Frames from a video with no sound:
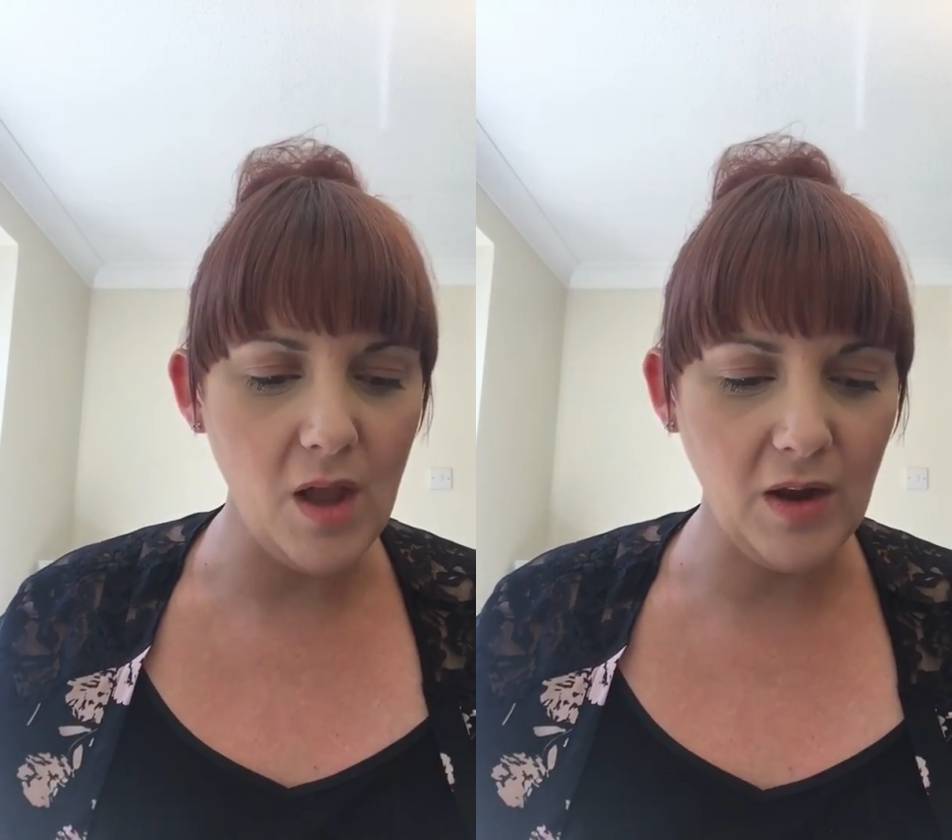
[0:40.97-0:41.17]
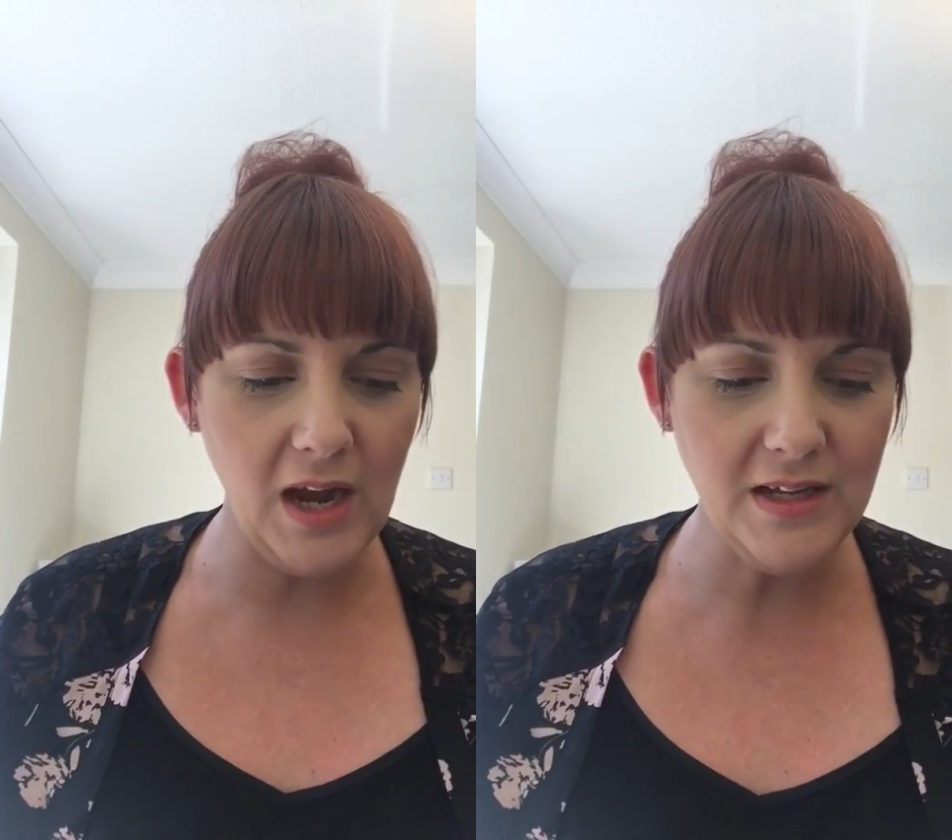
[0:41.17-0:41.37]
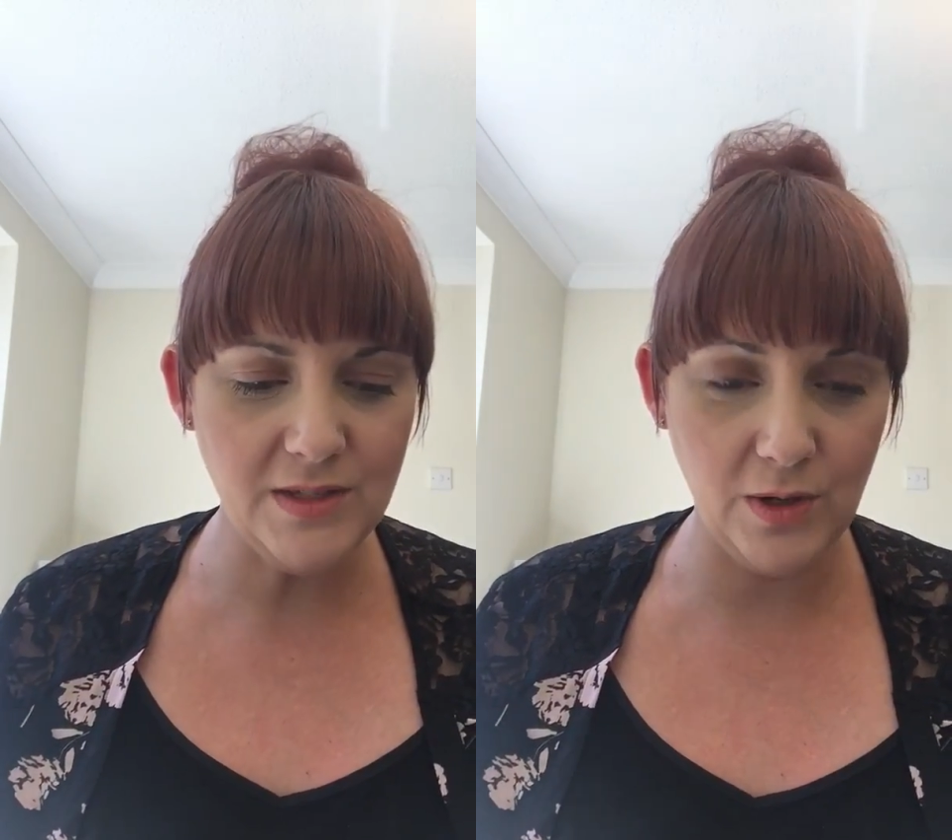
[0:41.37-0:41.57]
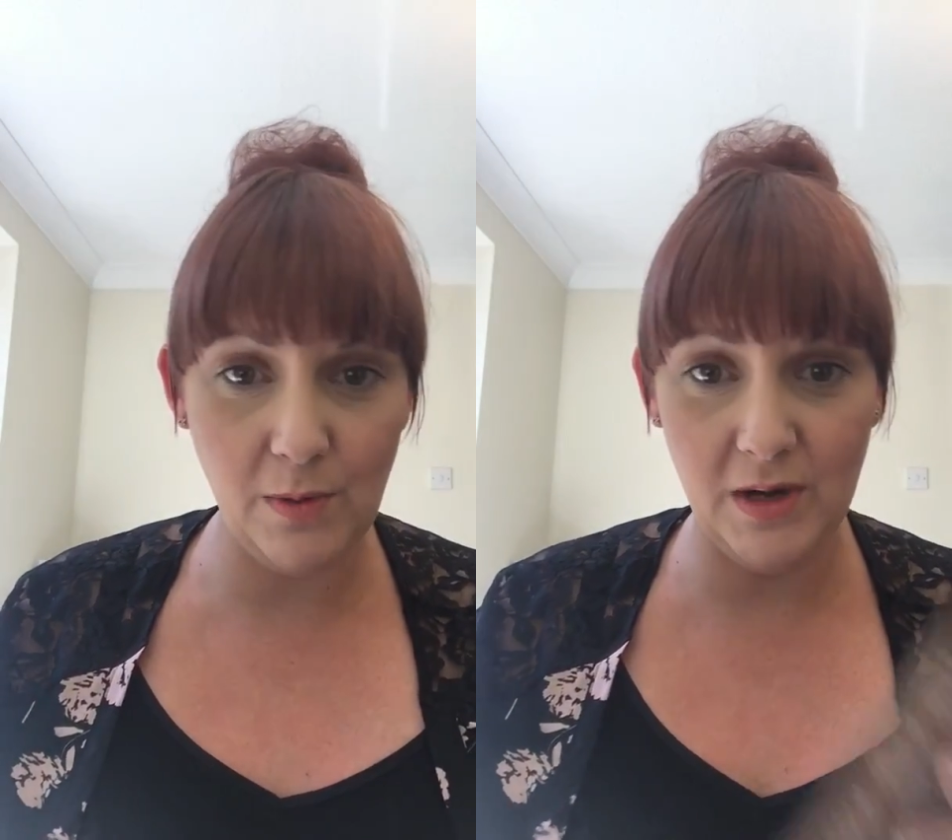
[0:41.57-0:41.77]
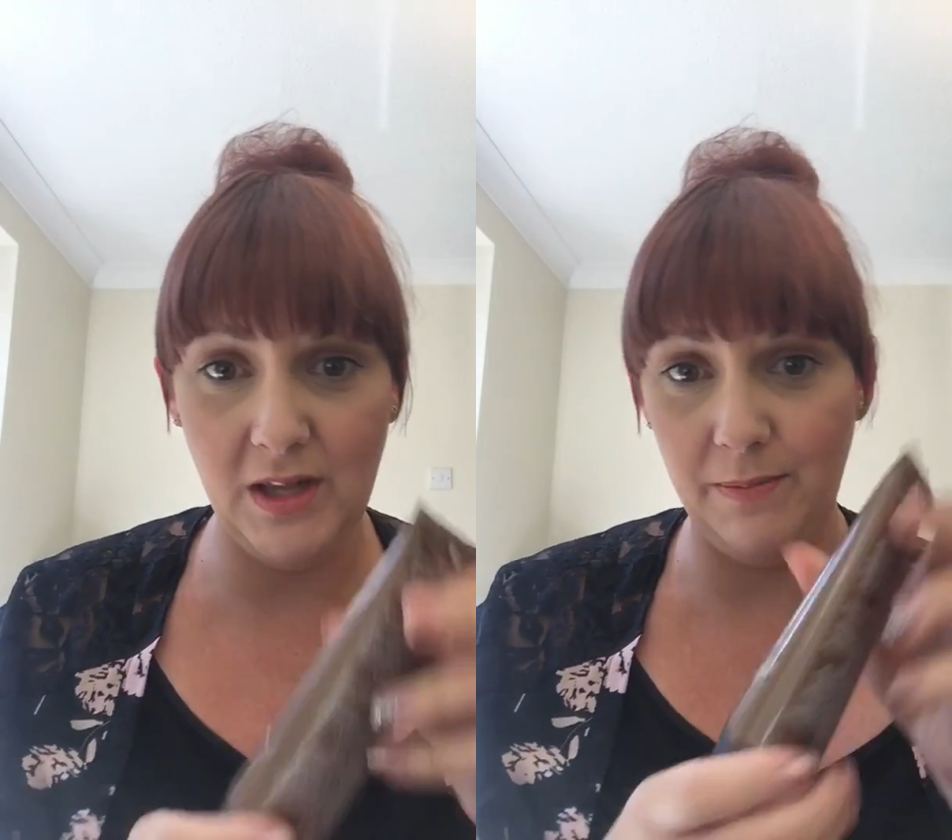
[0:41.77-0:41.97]
Okay, so you'll
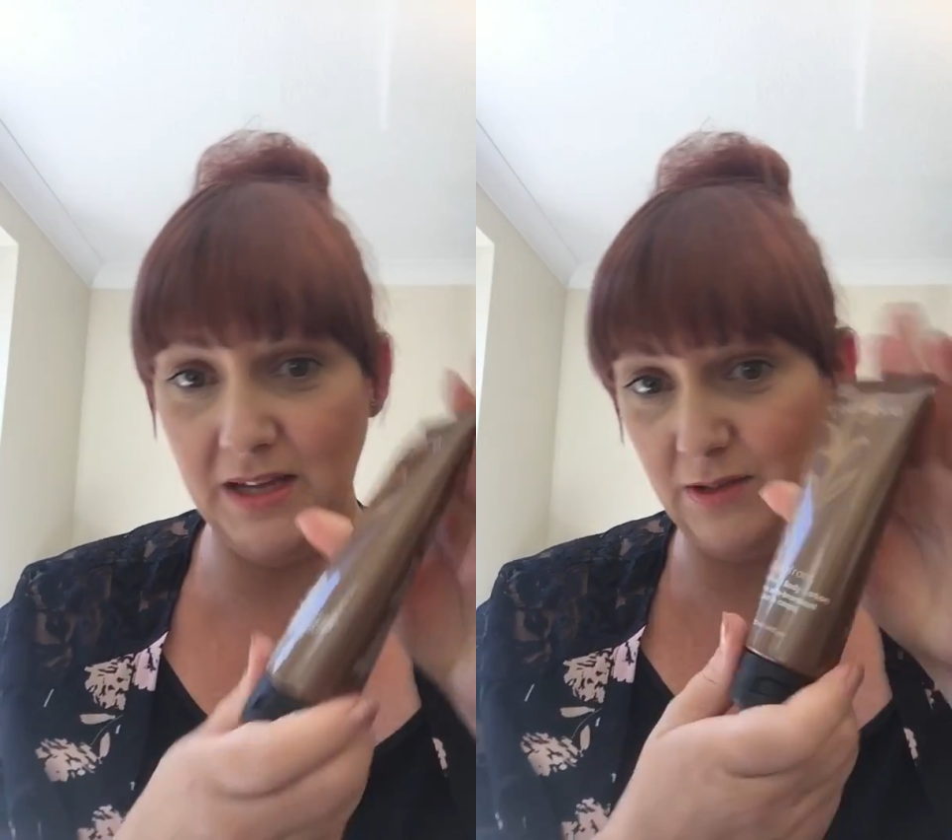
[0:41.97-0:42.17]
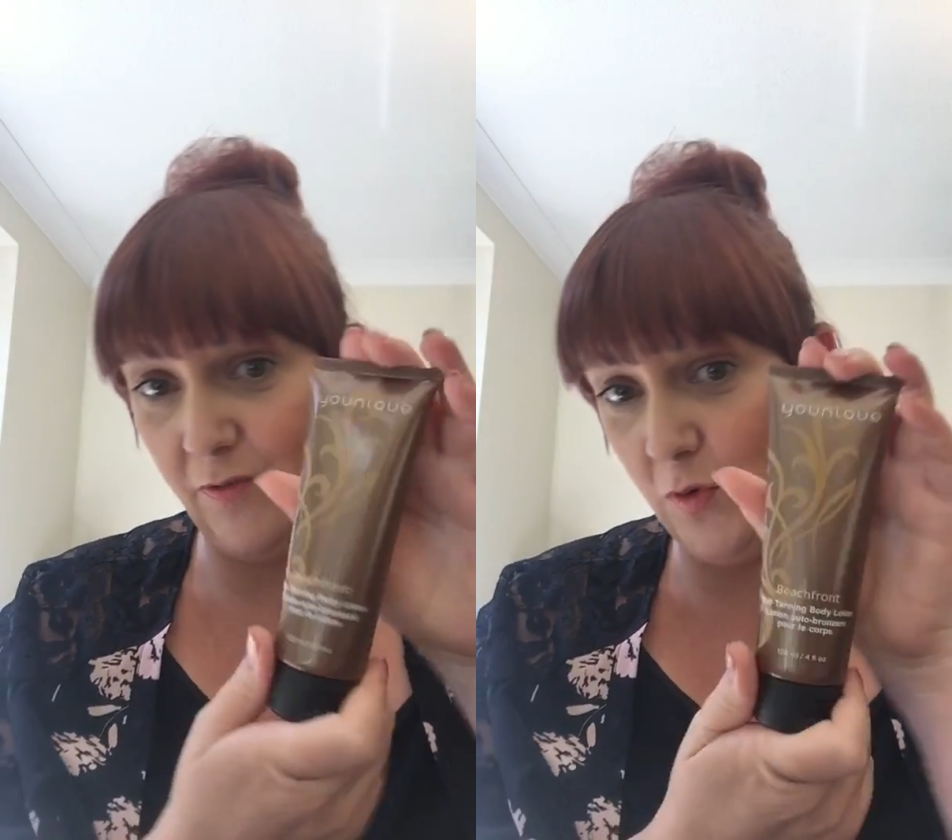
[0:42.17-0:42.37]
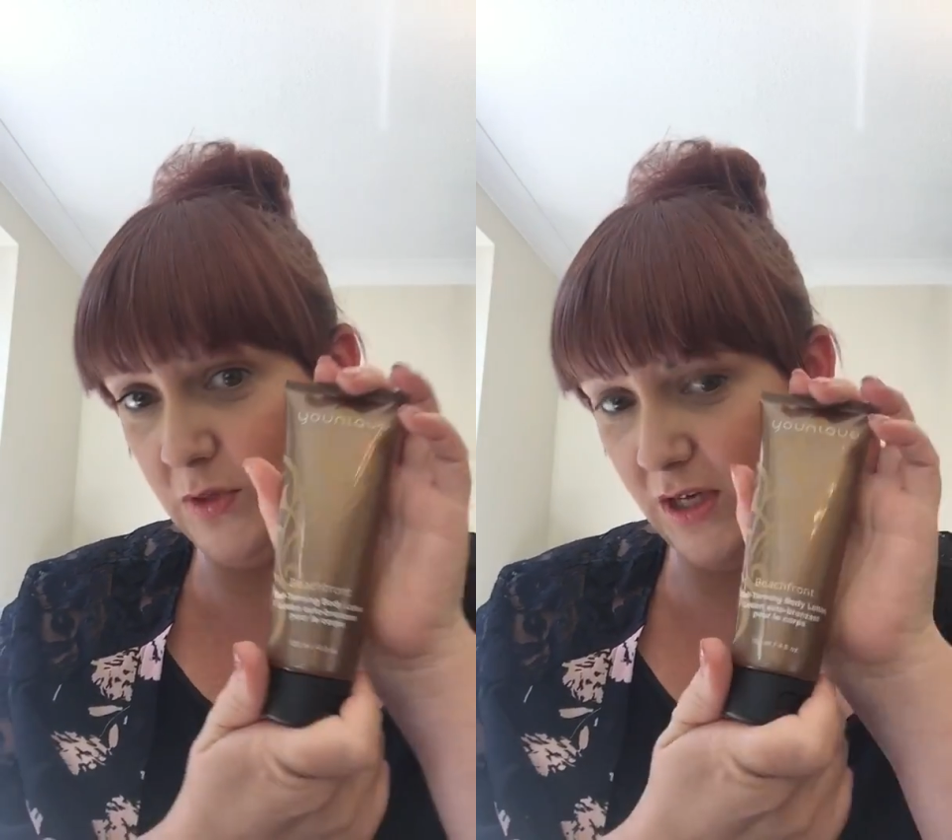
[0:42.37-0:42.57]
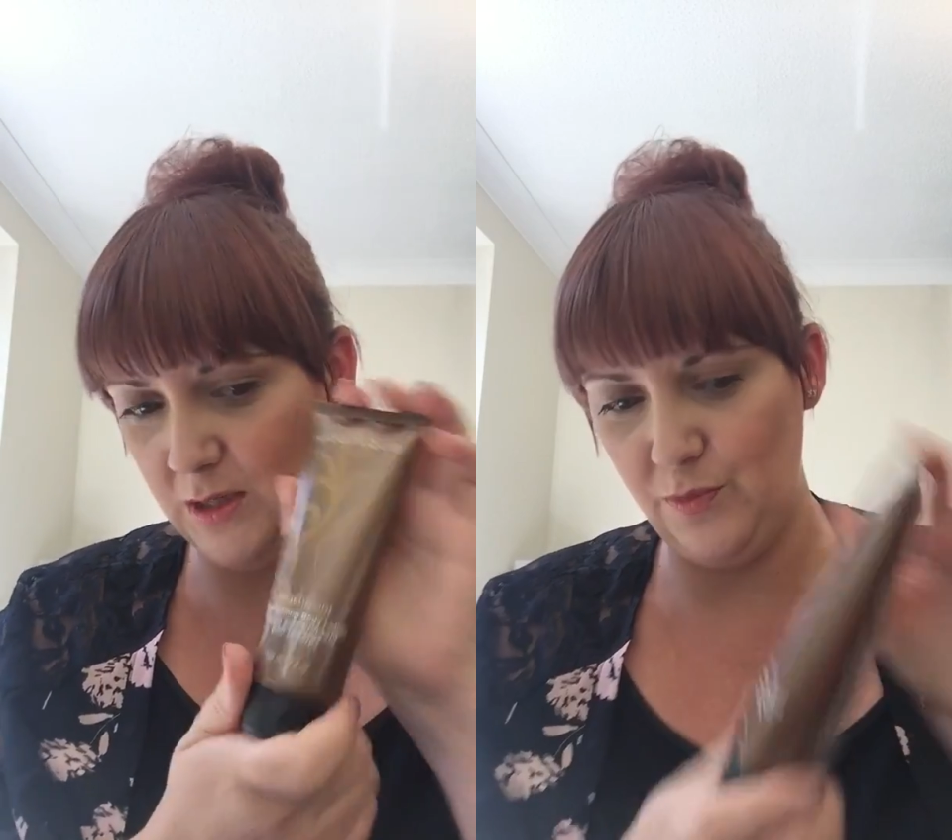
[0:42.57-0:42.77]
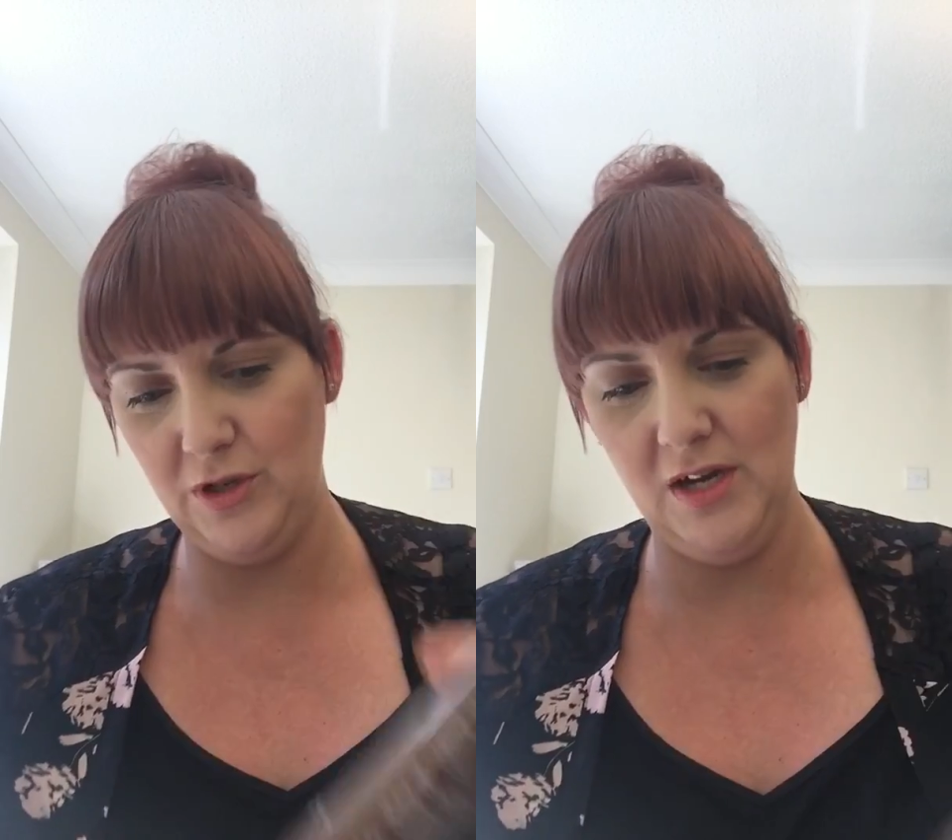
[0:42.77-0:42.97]
get one of them. That's a
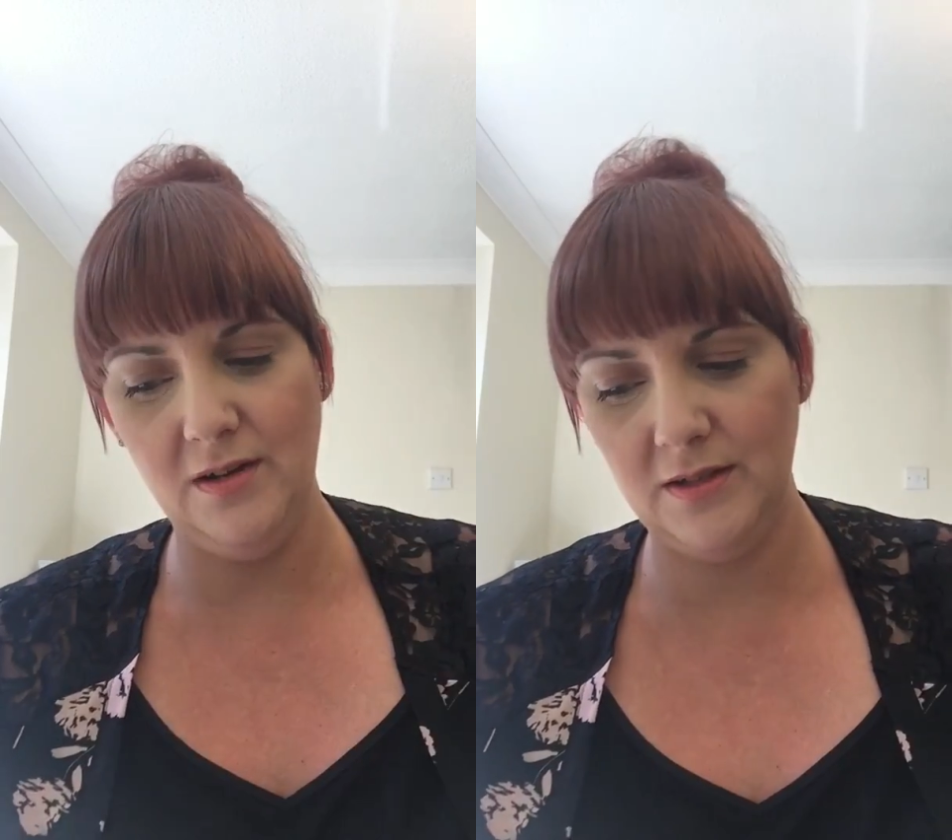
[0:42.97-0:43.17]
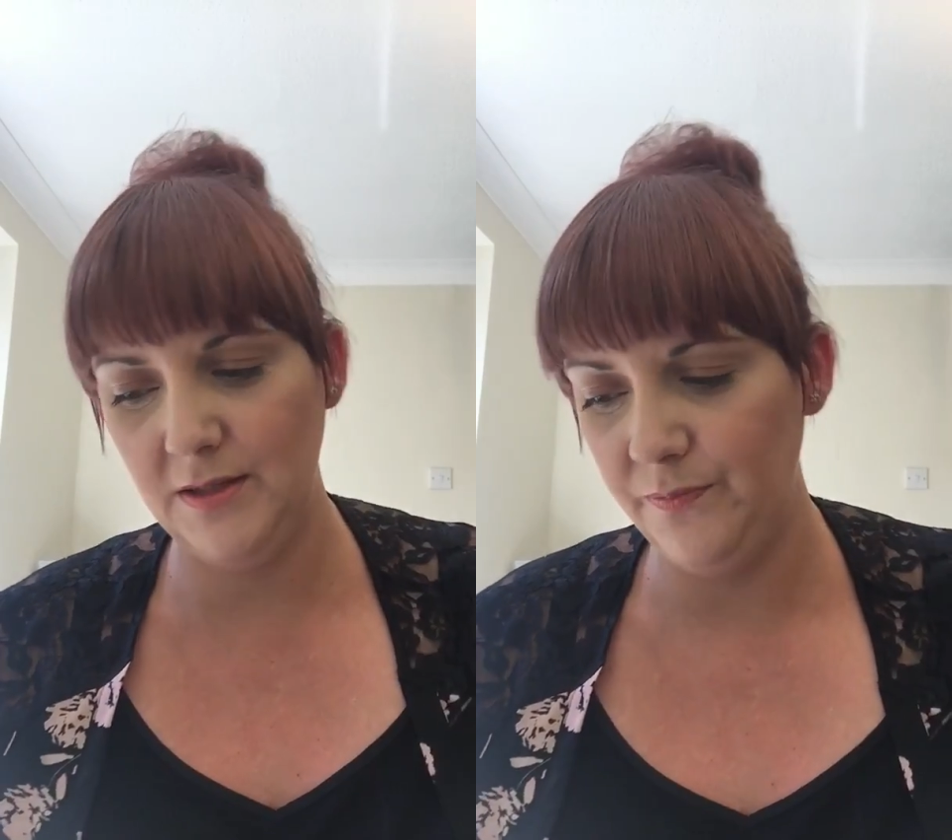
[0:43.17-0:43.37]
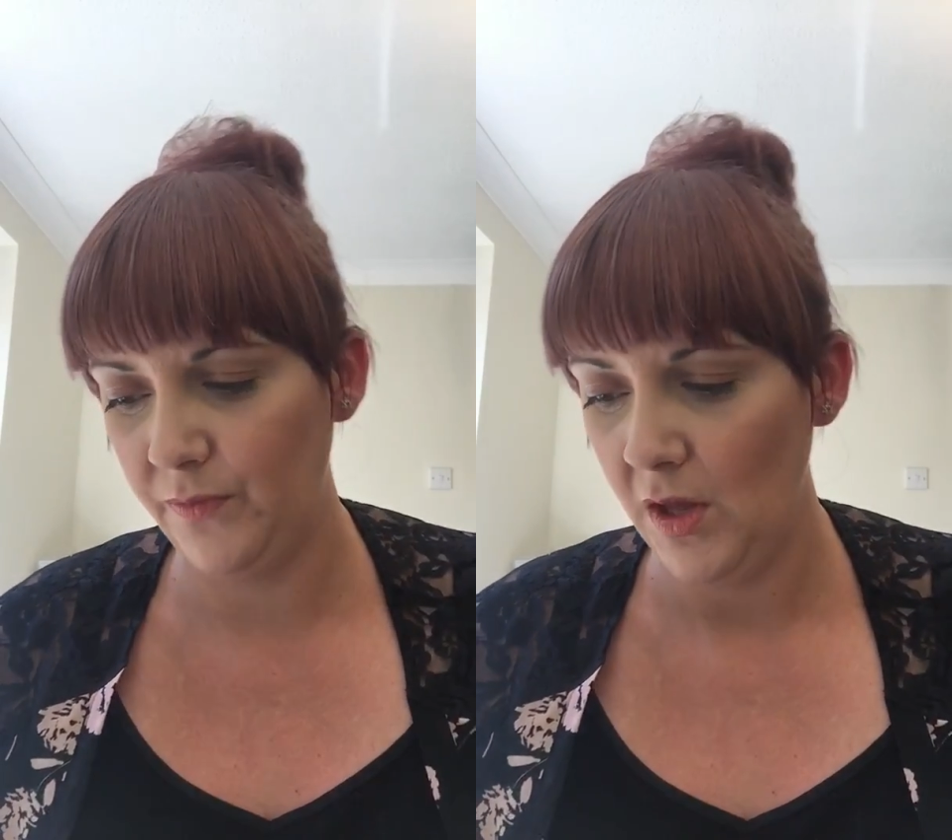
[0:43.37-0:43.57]
full-size product.